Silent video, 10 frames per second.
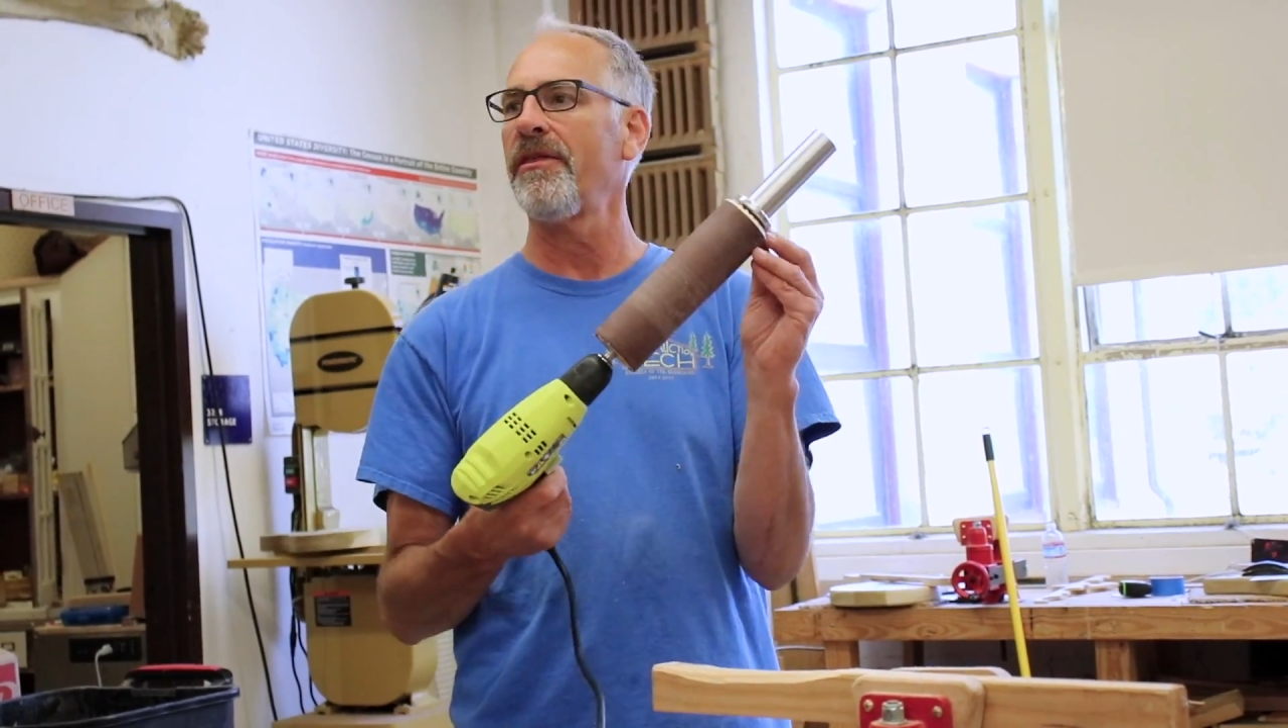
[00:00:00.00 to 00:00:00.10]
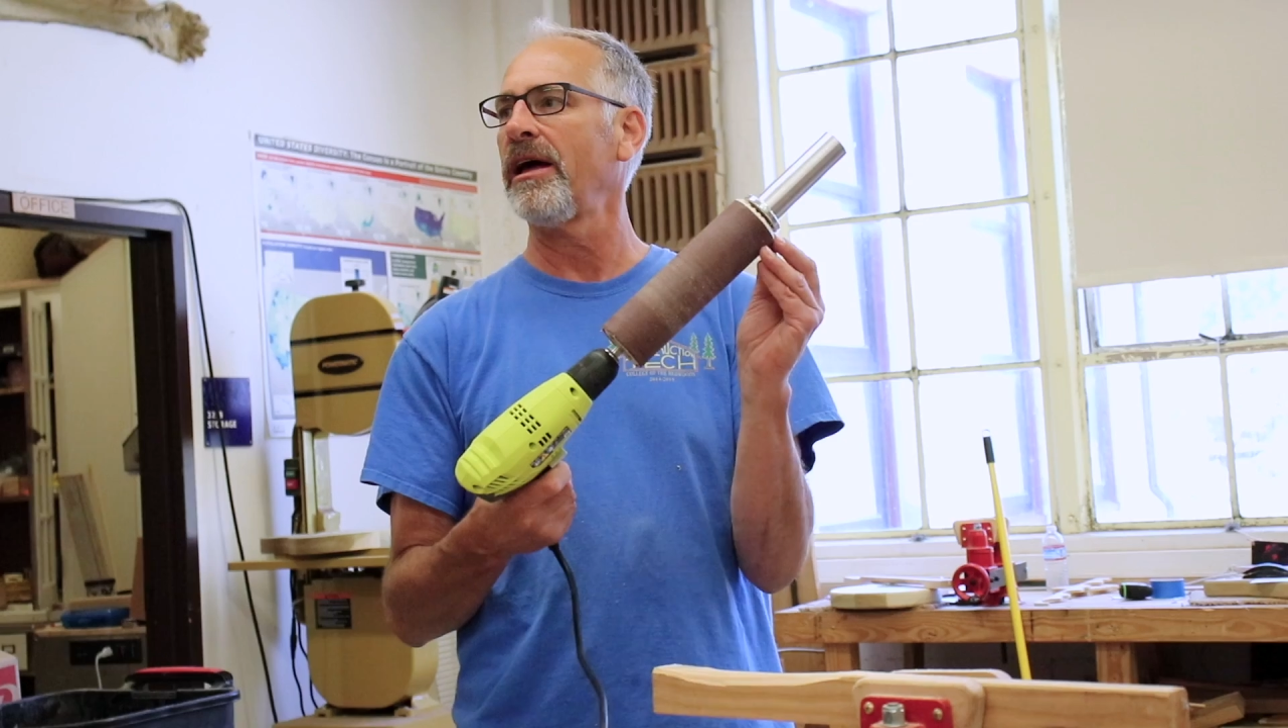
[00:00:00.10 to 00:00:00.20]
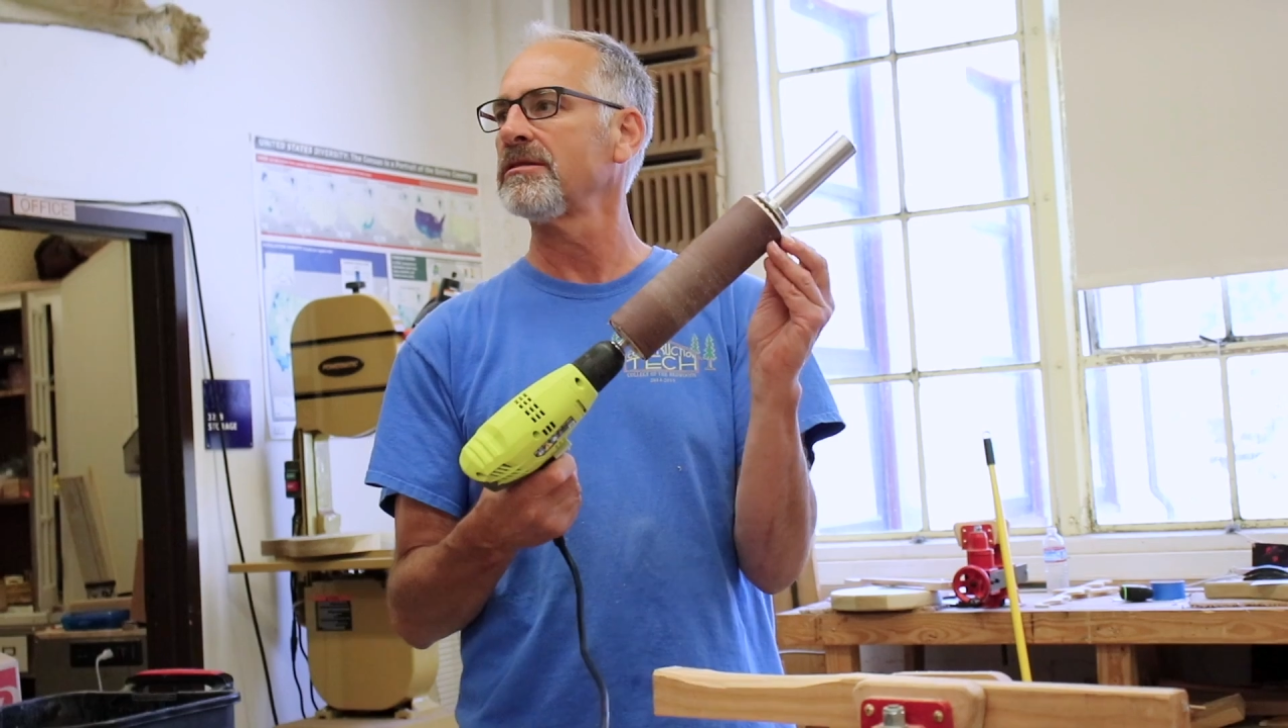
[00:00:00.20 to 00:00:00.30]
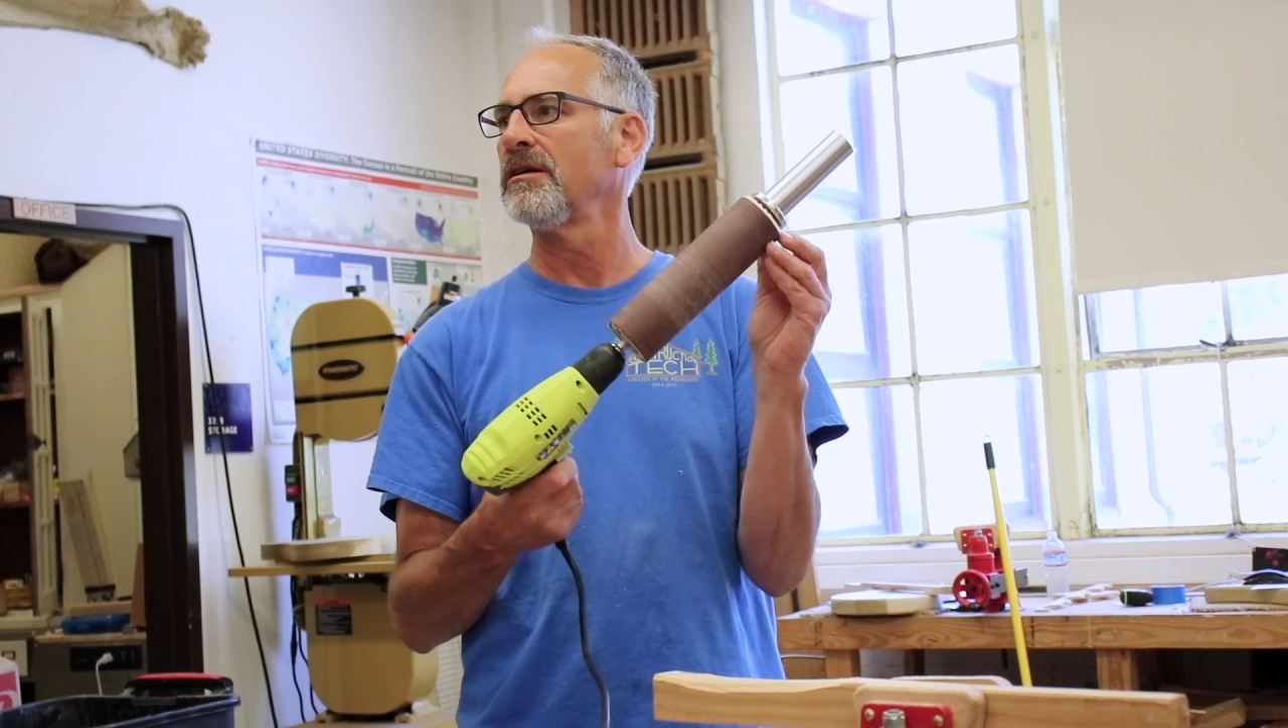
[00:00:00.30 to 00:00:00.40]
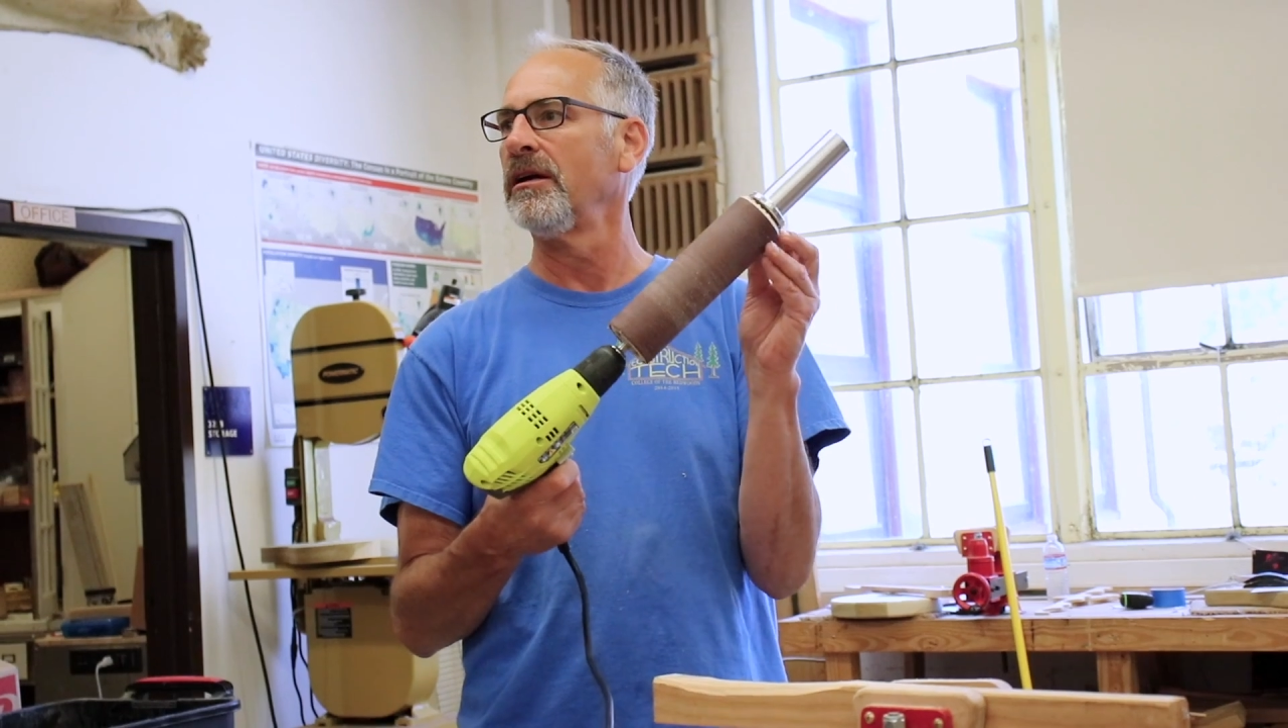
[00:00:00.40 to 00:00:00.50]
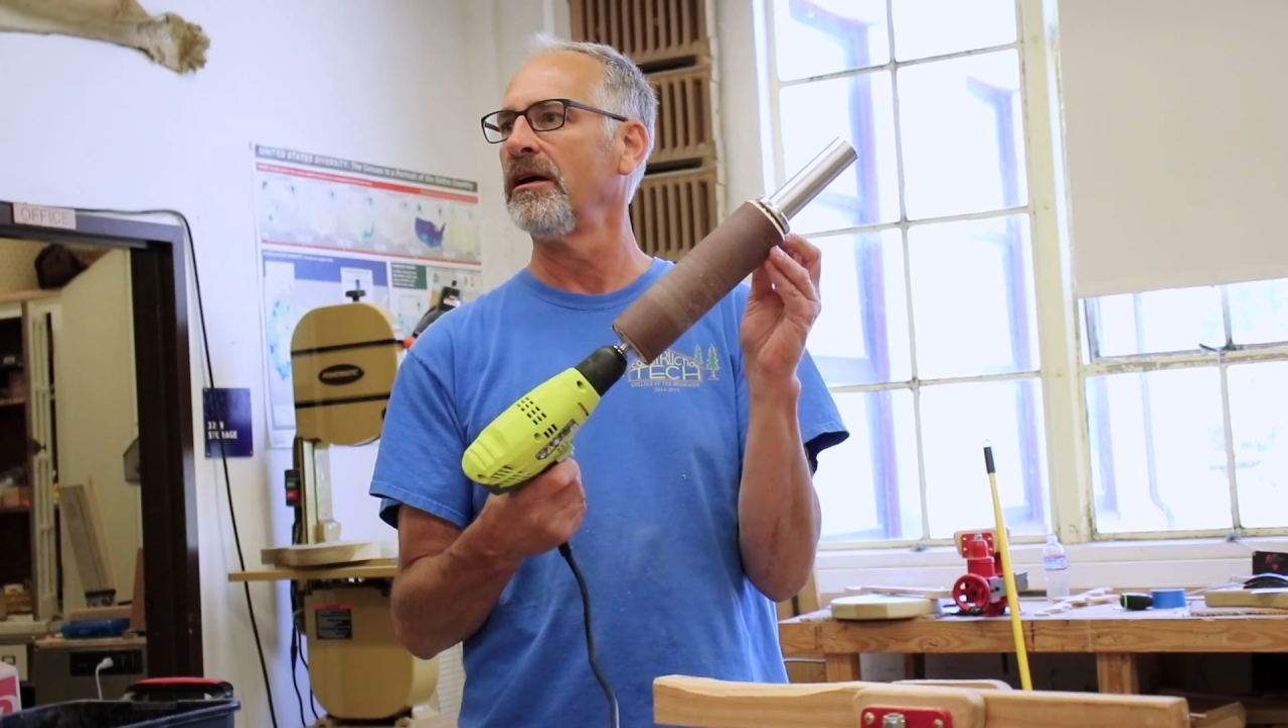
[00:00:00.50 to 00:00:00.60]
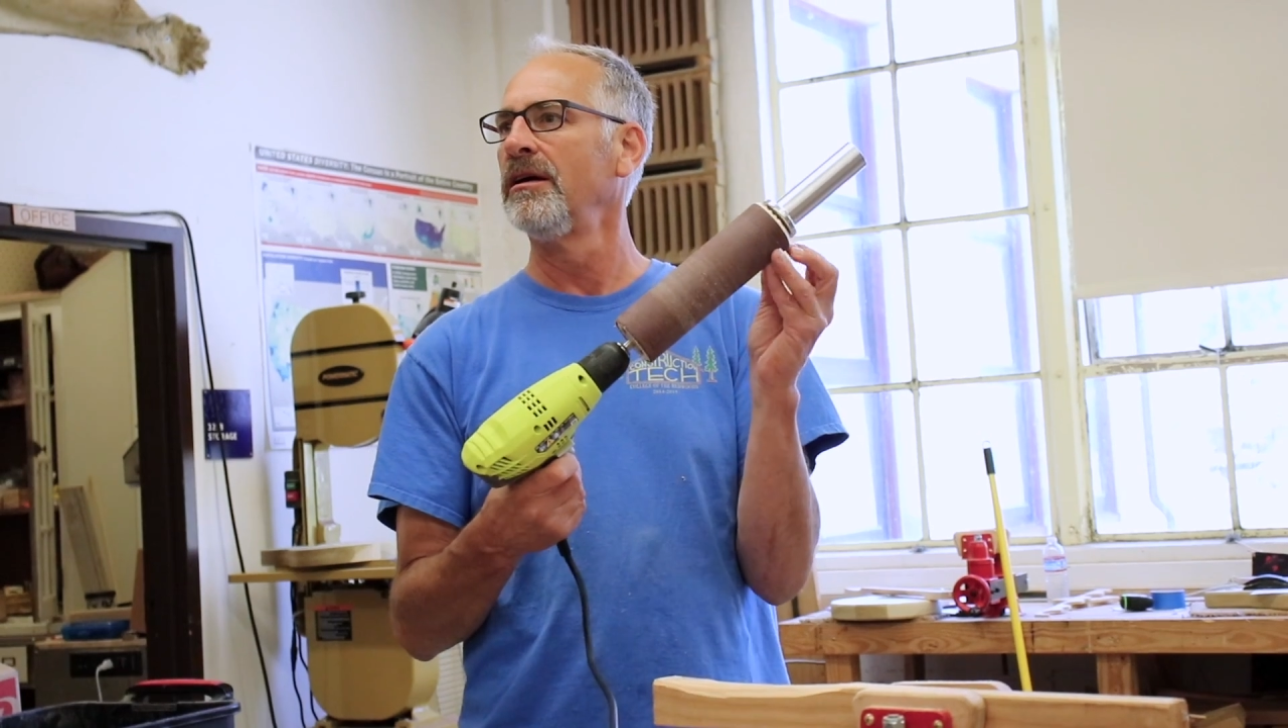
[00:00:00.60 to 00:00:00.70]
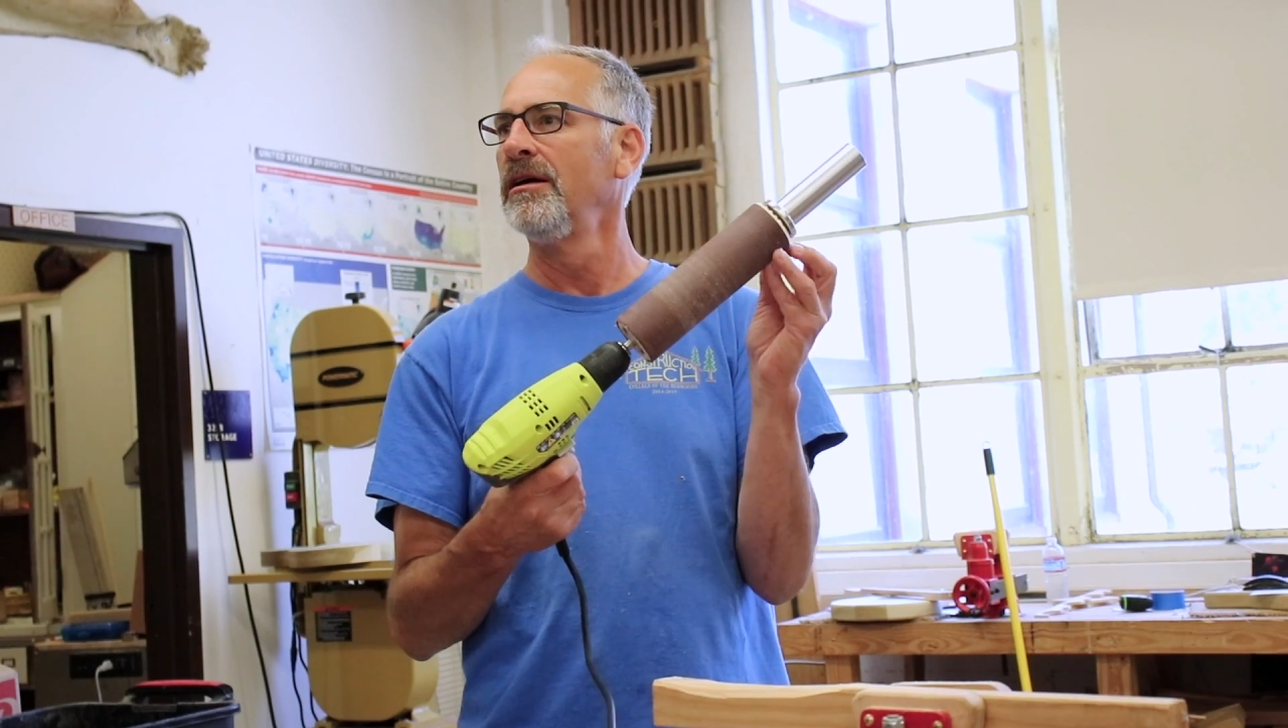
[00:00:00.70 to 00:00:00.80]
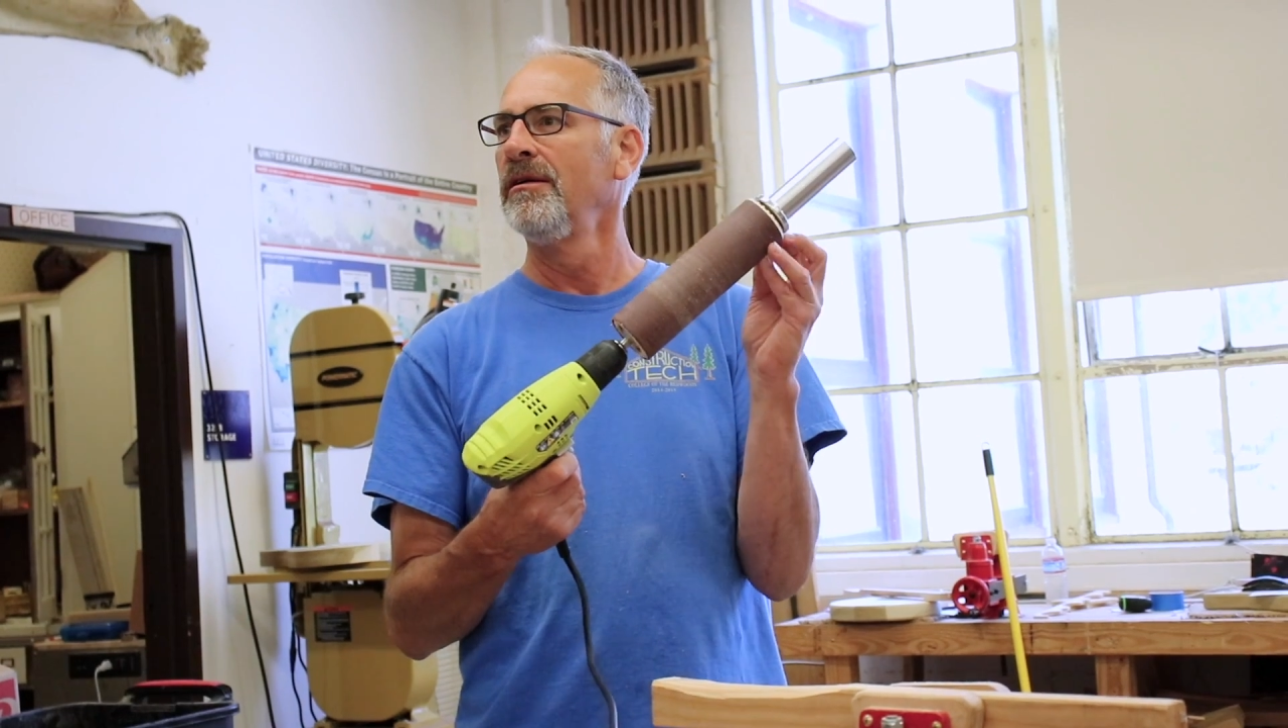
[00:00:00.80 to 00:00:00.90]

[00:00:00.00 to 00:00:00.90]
that's going to